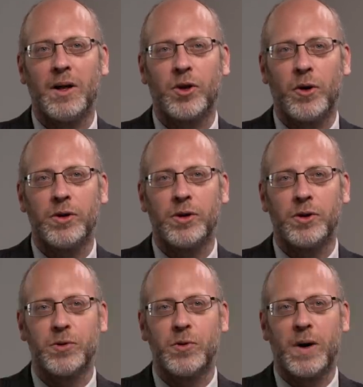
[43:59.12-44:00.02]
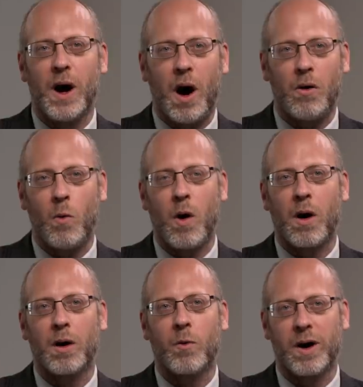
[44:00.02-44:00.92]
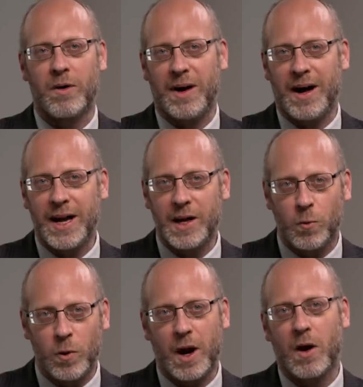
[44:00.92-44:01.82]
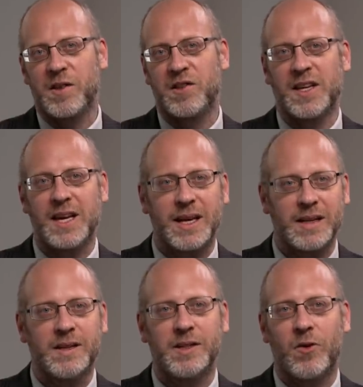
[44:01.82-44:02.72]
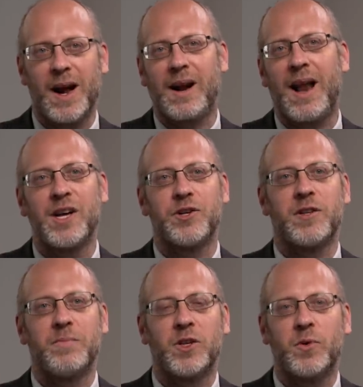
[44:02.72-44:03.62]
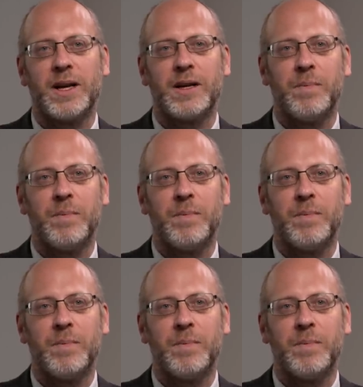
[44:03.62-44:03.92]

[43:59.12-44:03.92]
turn to a hot war whereby we are seeing direct clashes between